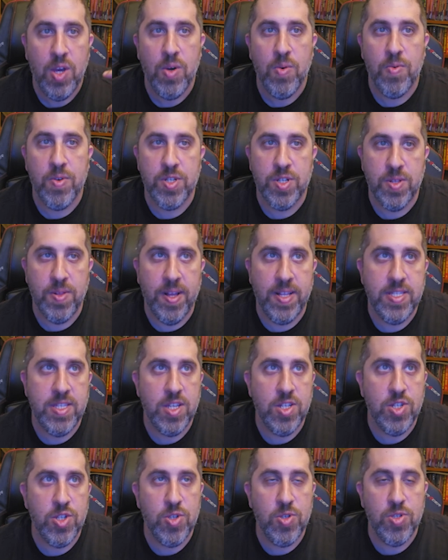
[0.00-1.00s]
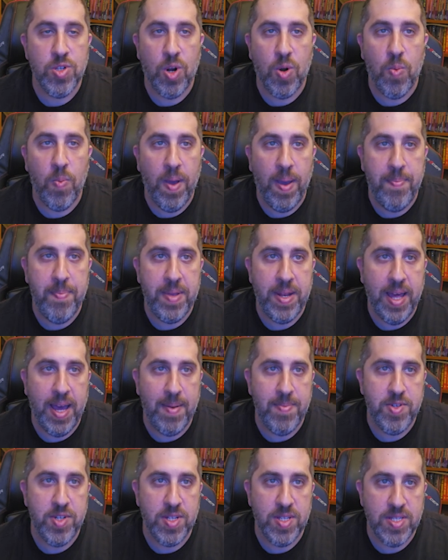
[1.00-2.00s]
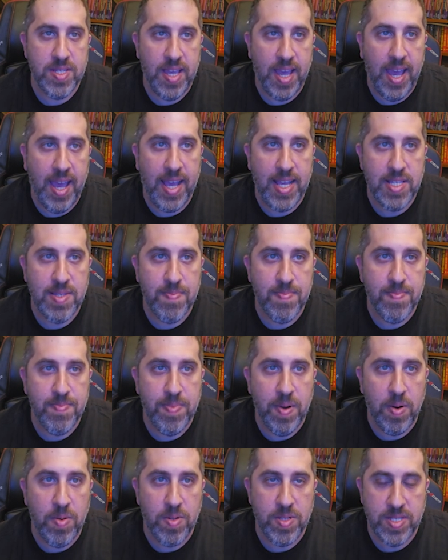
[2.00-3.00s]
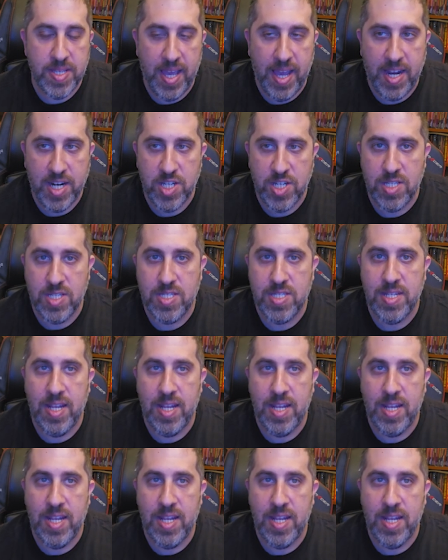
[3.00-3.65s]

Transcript: which lets us use our weapon options as bonus actions.